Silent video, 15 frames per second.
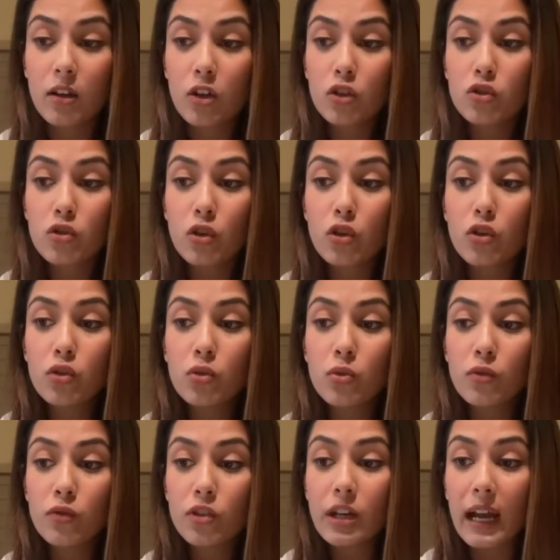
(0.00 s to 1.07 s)
So
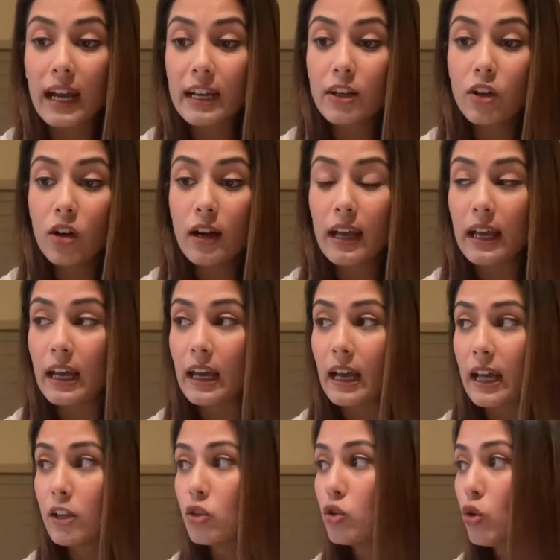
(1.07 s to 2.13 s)
you've dried your hair
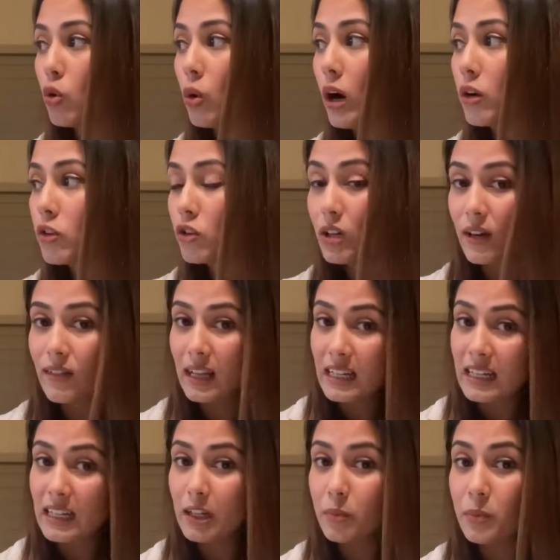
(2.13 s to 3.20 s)
and you go out and you have like
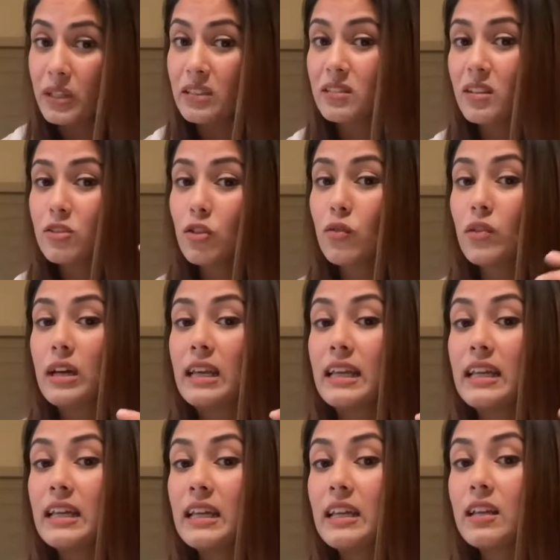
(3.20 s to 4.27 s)
little pieces of
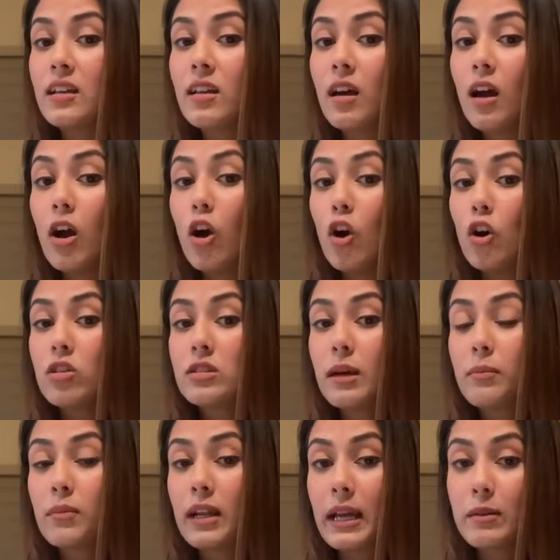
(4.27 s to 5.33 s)
green, or
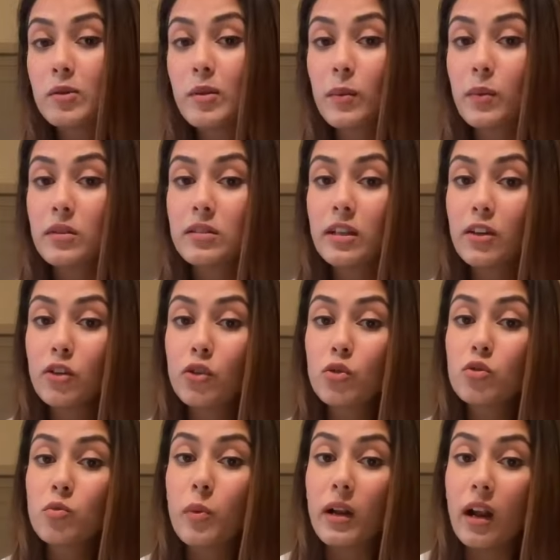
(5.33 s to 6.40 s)
sometimes people say to use
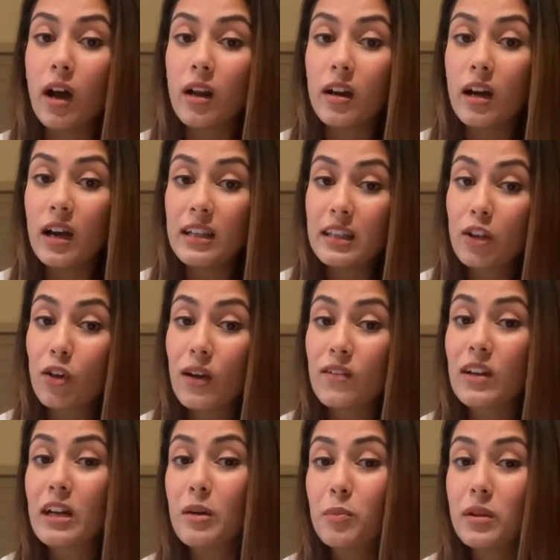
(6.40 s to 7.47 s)
banana, and you have
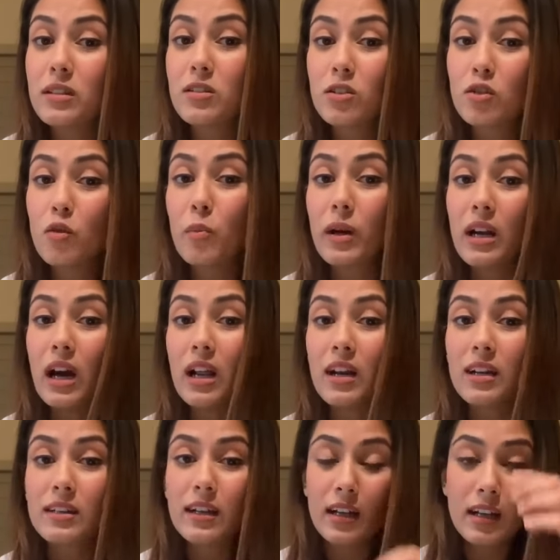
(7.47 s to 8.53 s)
little pieces of banana
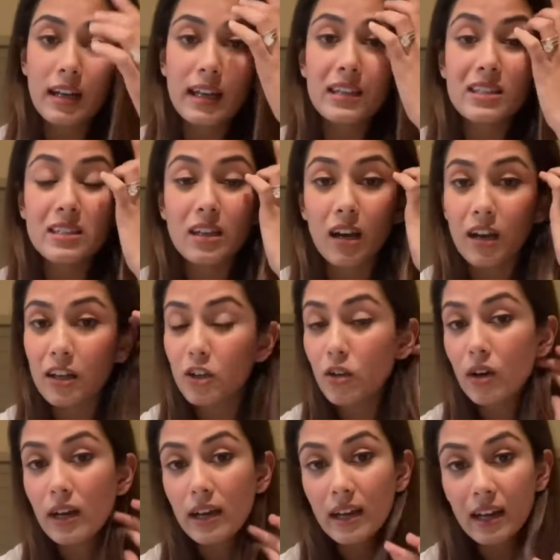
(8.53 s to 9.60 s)
that are like stuck in your
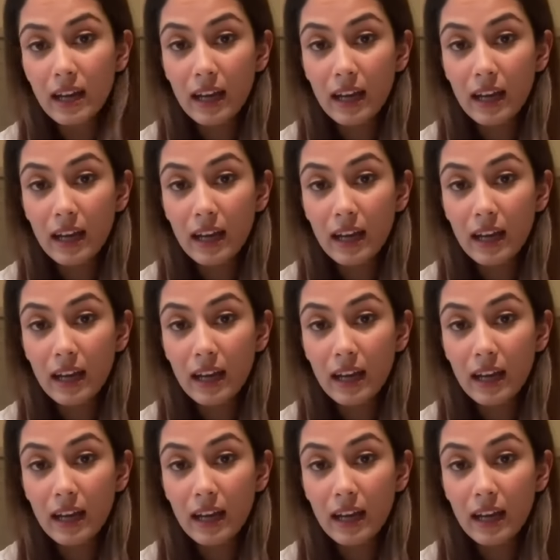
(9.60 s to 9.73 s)
hair.